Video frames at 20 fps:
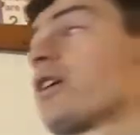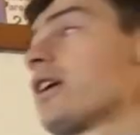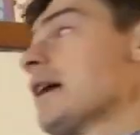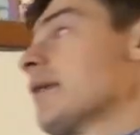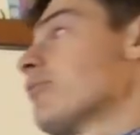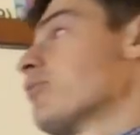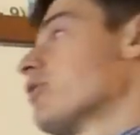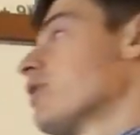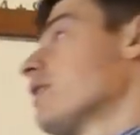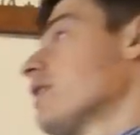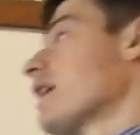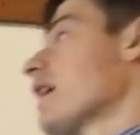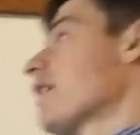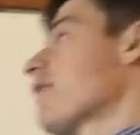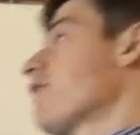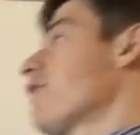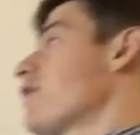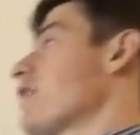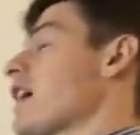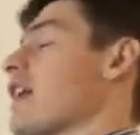number in
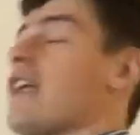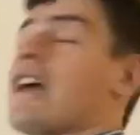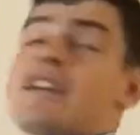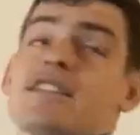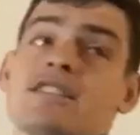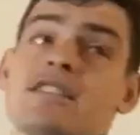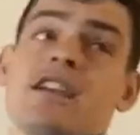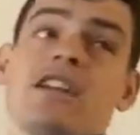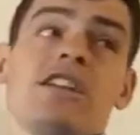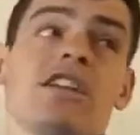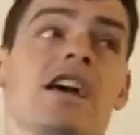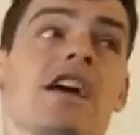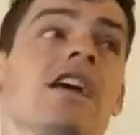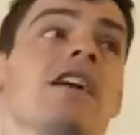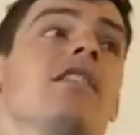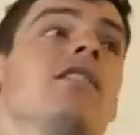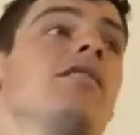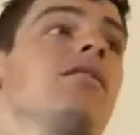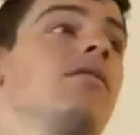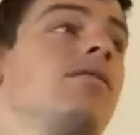that for that x in your
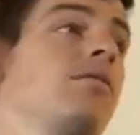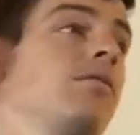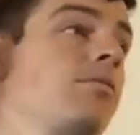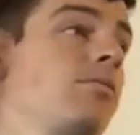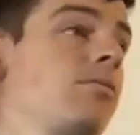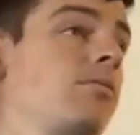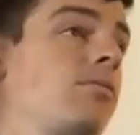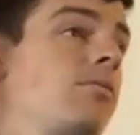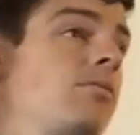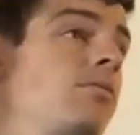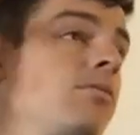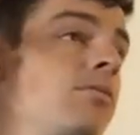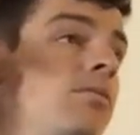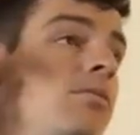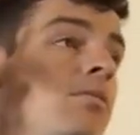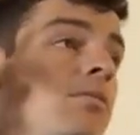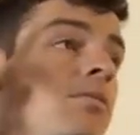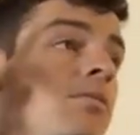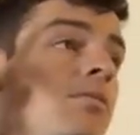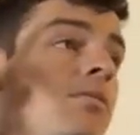head.
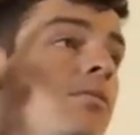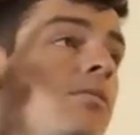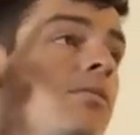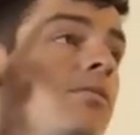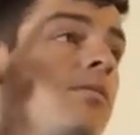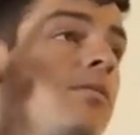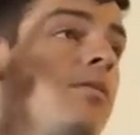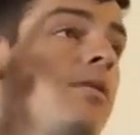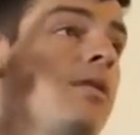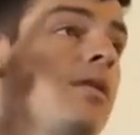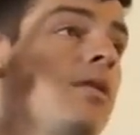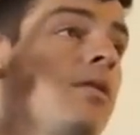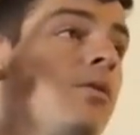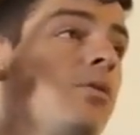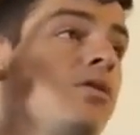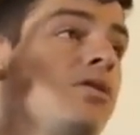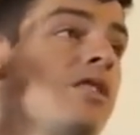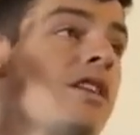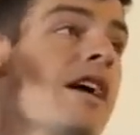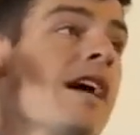
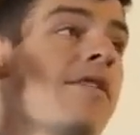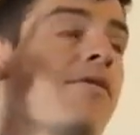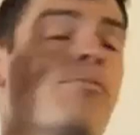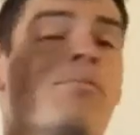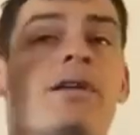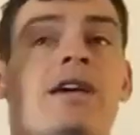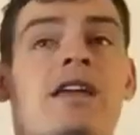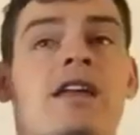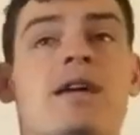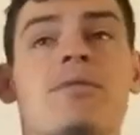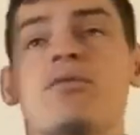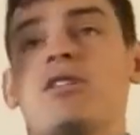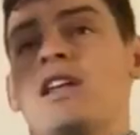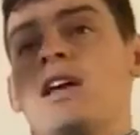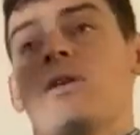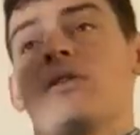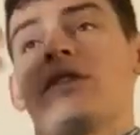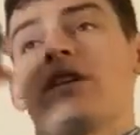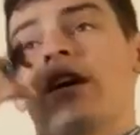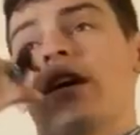I want you to pick a number
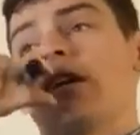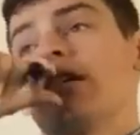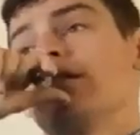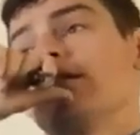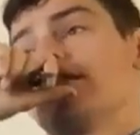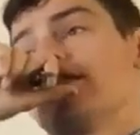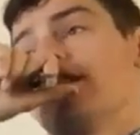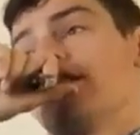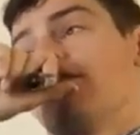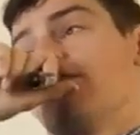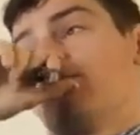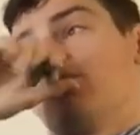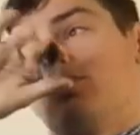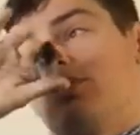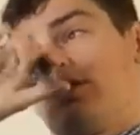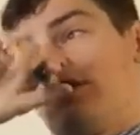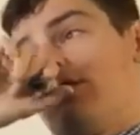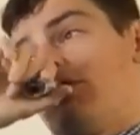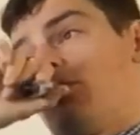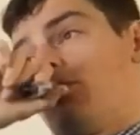now in your head and we'll
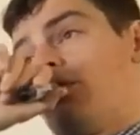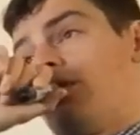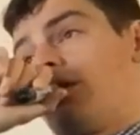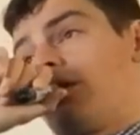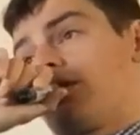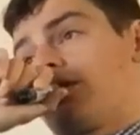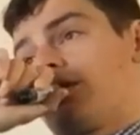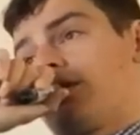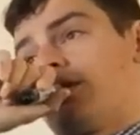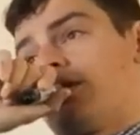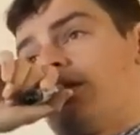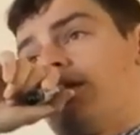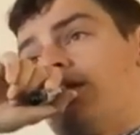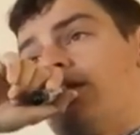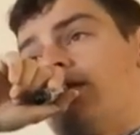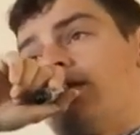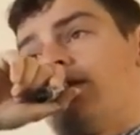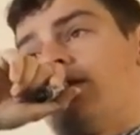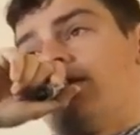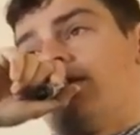see if it works.
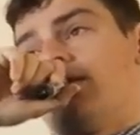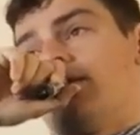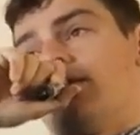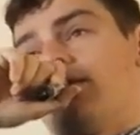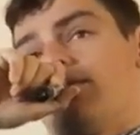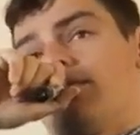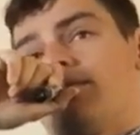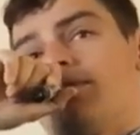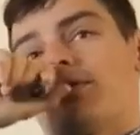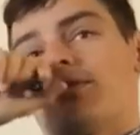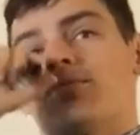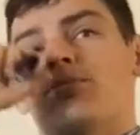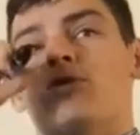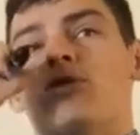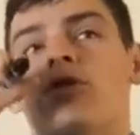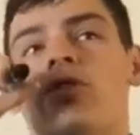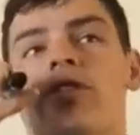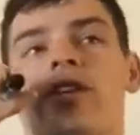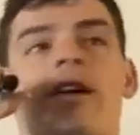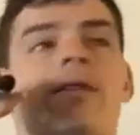The
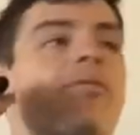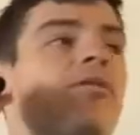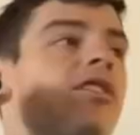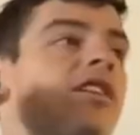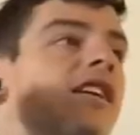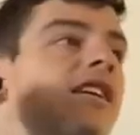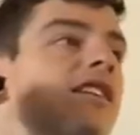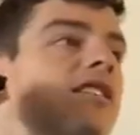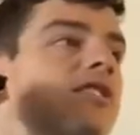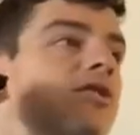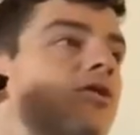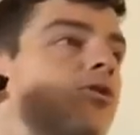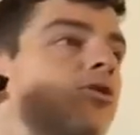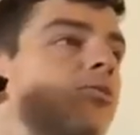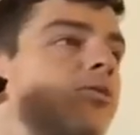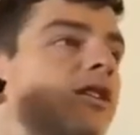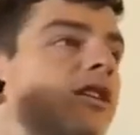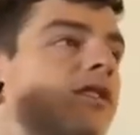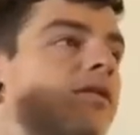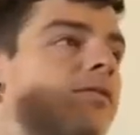smaller the number, the easier it'll
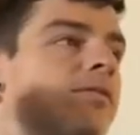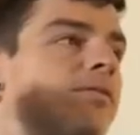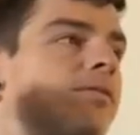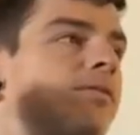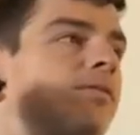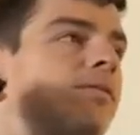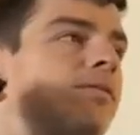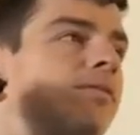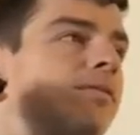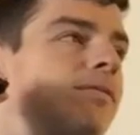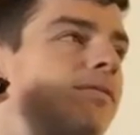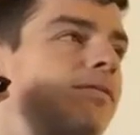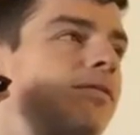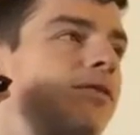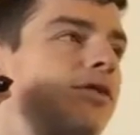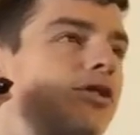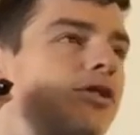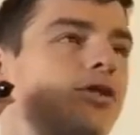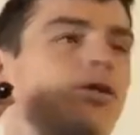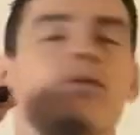be.
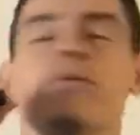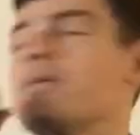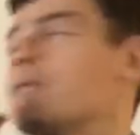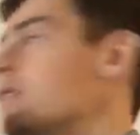Cool?